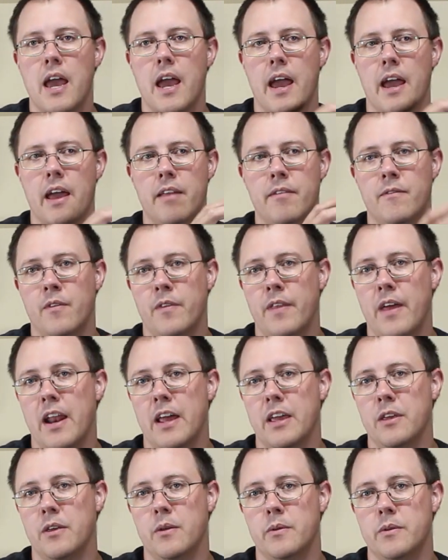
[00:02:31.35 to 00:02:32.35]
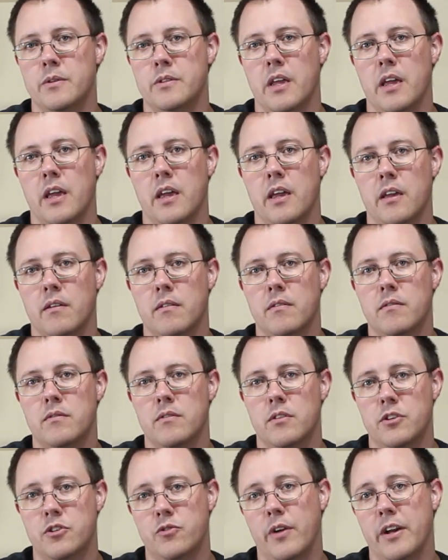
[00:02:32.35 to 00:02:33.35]
and for that I used the
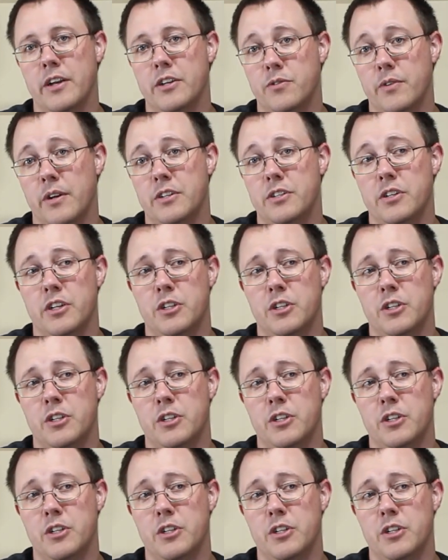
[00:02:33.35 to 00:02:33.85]
straight stretch